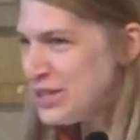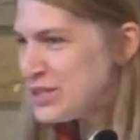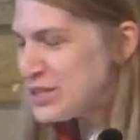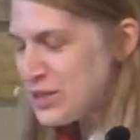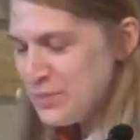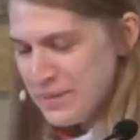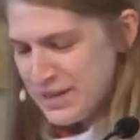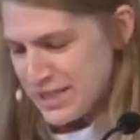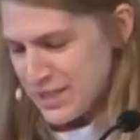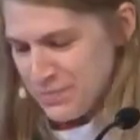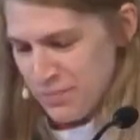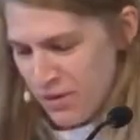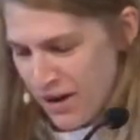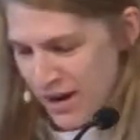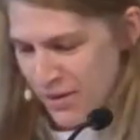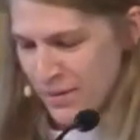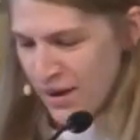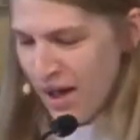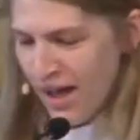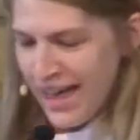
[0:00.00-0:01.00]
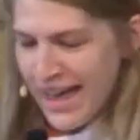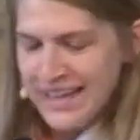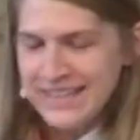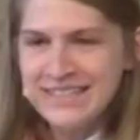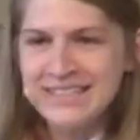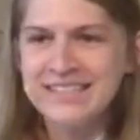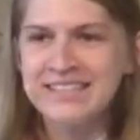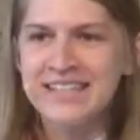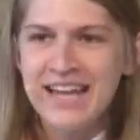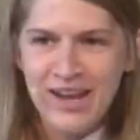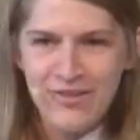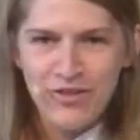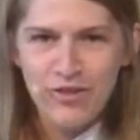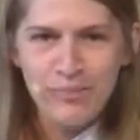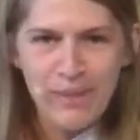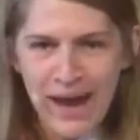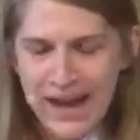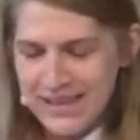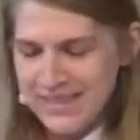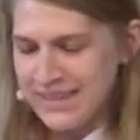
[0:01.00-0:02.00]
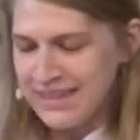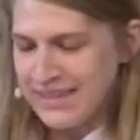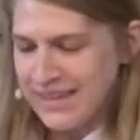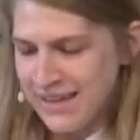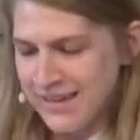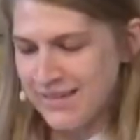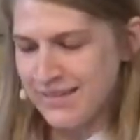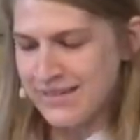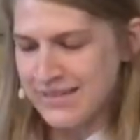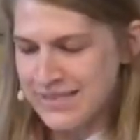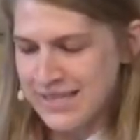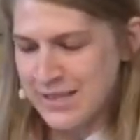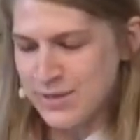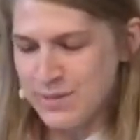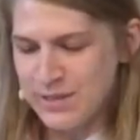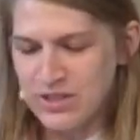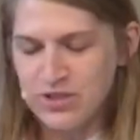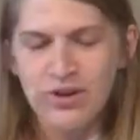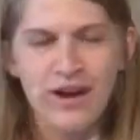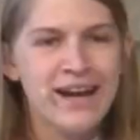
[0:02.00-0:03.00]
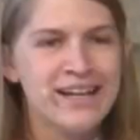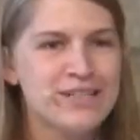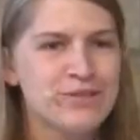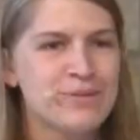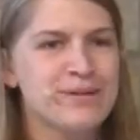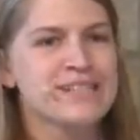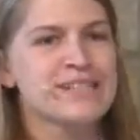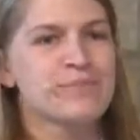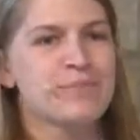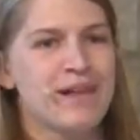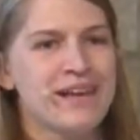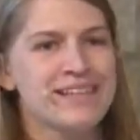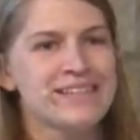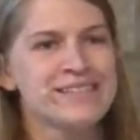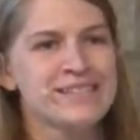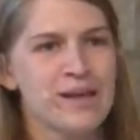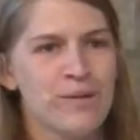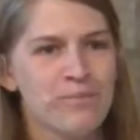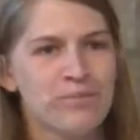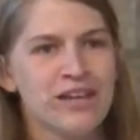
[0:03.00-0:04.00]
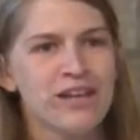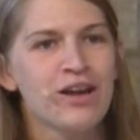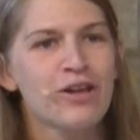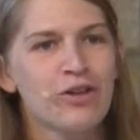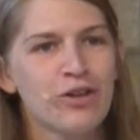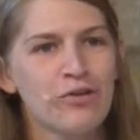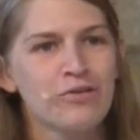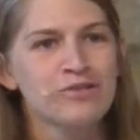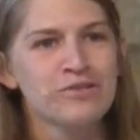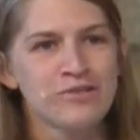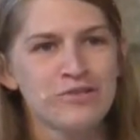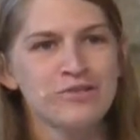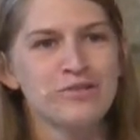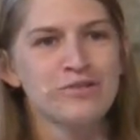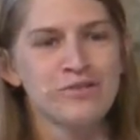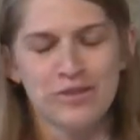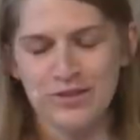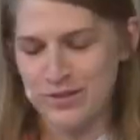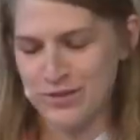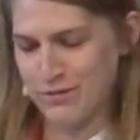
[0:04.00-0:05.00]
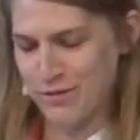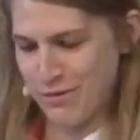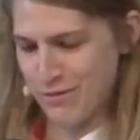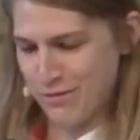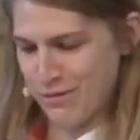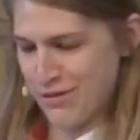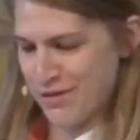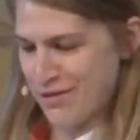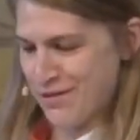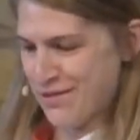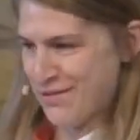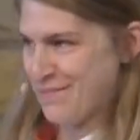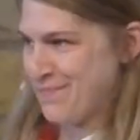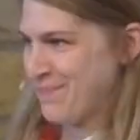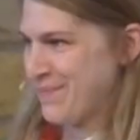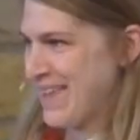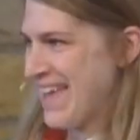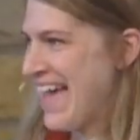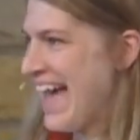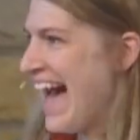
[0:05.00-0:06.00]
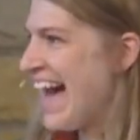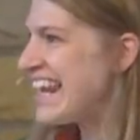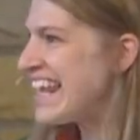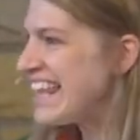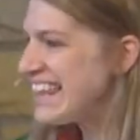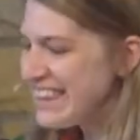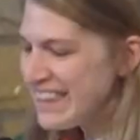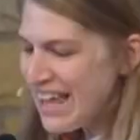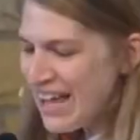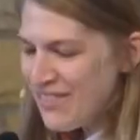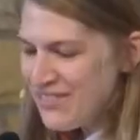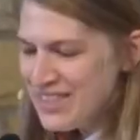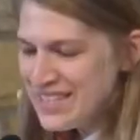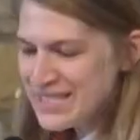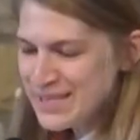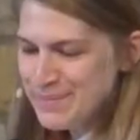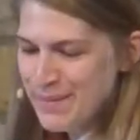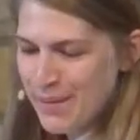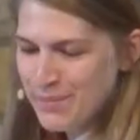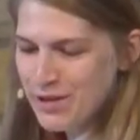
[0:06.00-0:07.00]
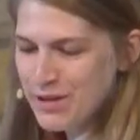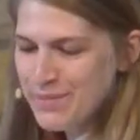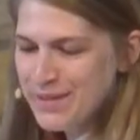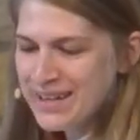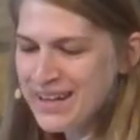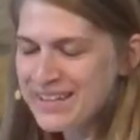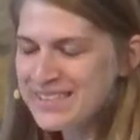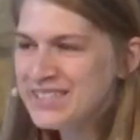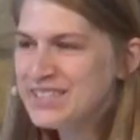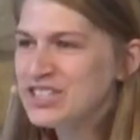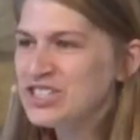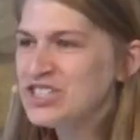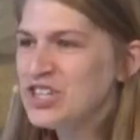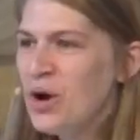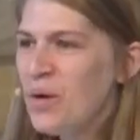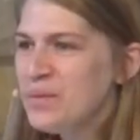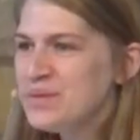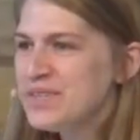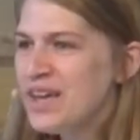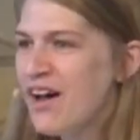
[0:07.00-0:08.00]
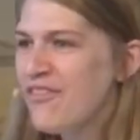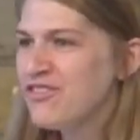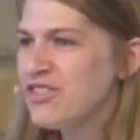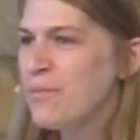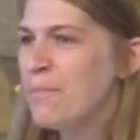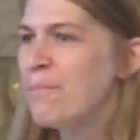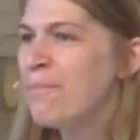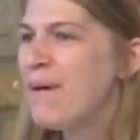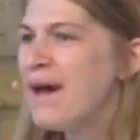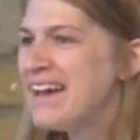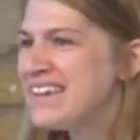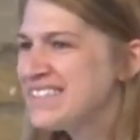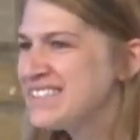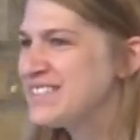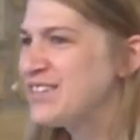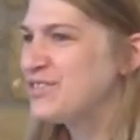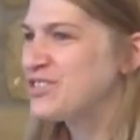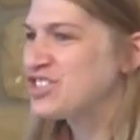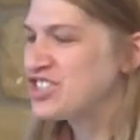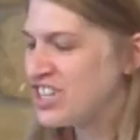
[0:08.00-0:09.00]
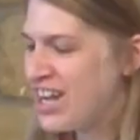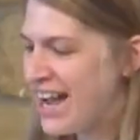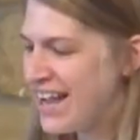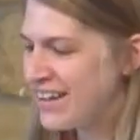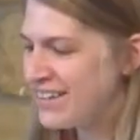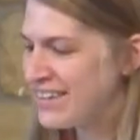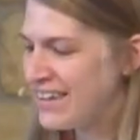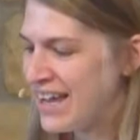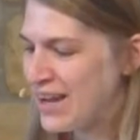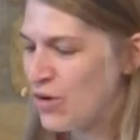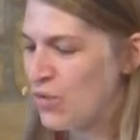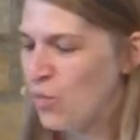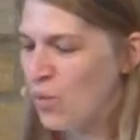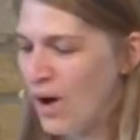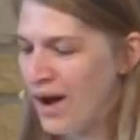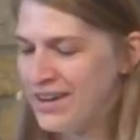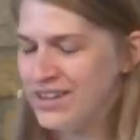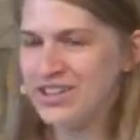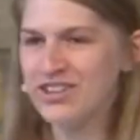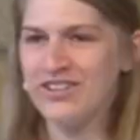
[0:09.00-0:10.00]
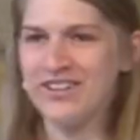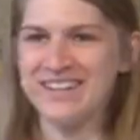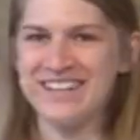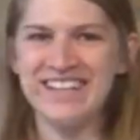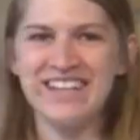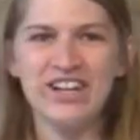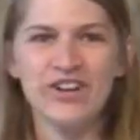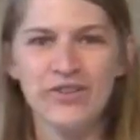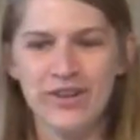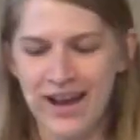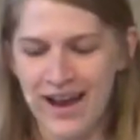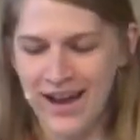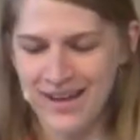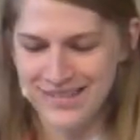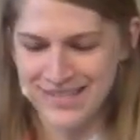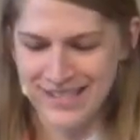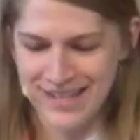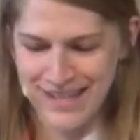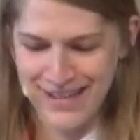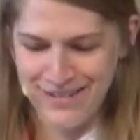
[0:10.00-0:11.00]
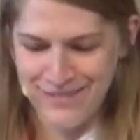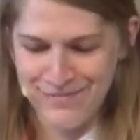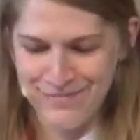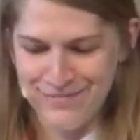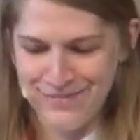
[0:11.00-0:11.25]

To which point we all had to stifle back the giggles as we tried to explain something closer to the truth. And I love this memory because it shows off the best of childlike wonder and curiosity.